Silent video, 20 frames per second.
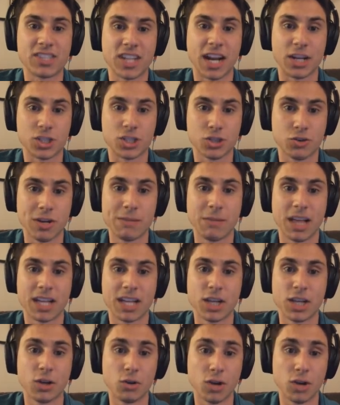and I scream
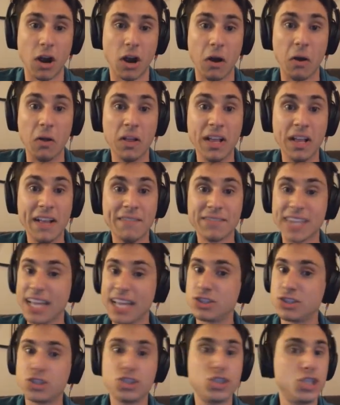like a little girl.
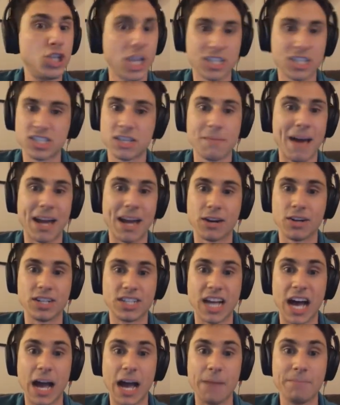It's just a matter of
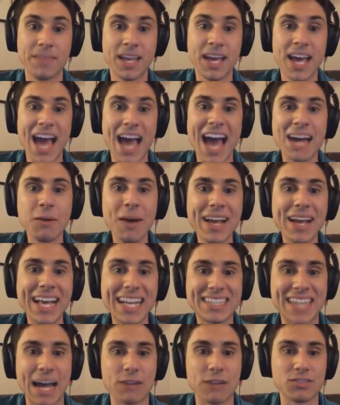time. How do I
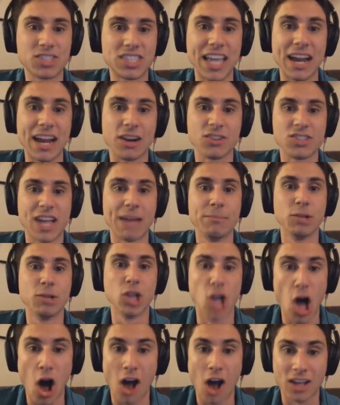get downstairs? I'm
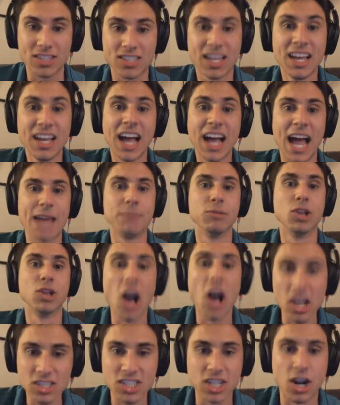lost. I am
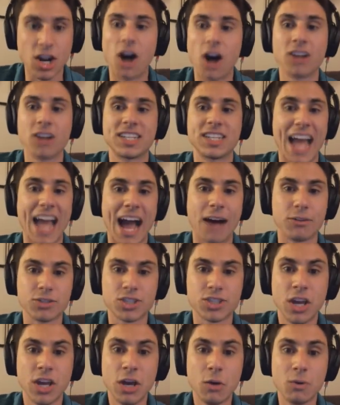lost in a haunted
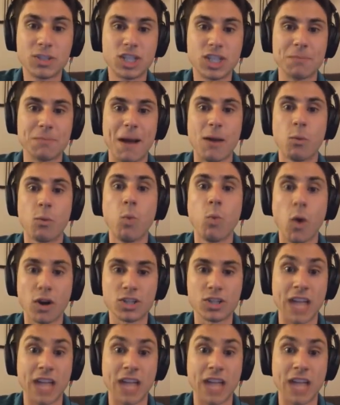house, which is my worst